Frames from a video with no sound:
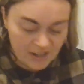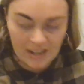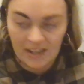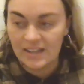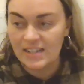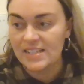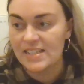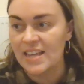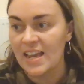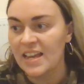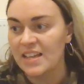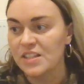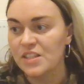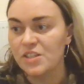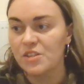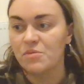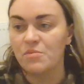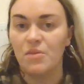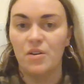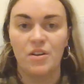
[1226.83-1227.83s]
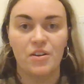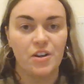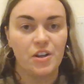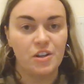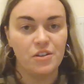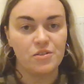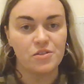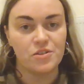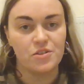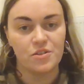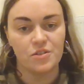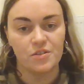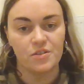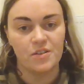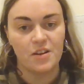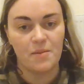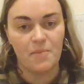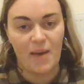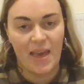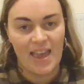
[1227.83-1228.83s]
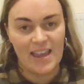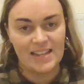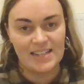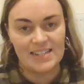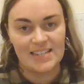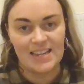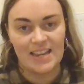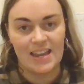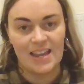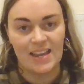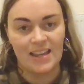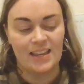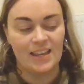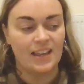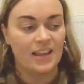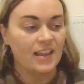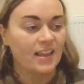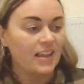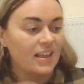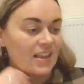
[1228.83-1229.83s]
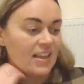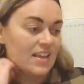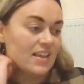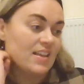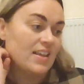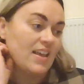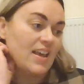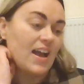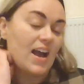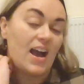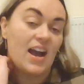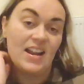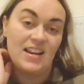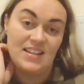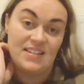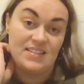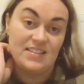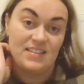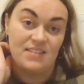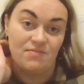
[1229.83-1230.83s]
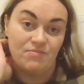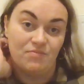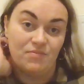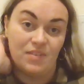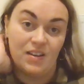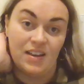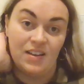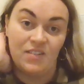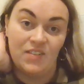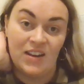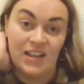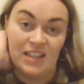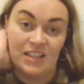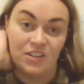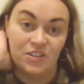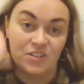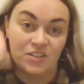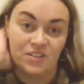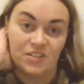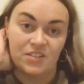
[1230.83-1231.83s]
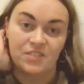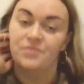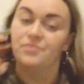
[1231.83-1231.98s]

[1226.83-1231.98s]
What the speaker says: are you going to say to someone who's done a painting and it's really good?